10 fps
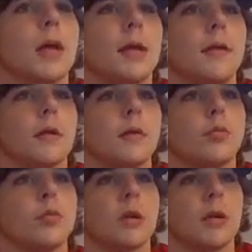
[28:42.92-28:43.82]
Okay,
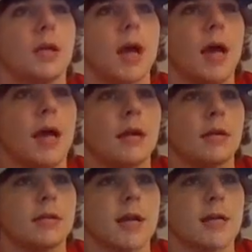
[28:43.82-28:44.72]
Portland guy
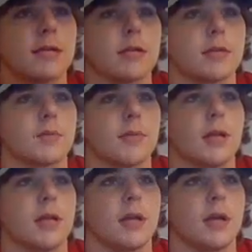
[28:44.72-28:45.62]
just got selected
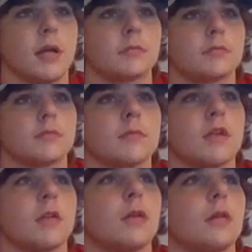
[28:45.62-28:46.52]
by the
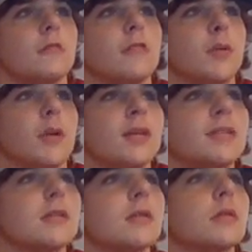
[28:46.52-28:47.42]
Red
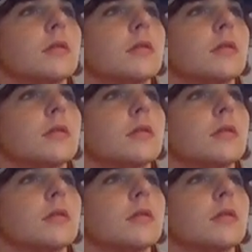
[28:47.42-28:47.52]
Wings.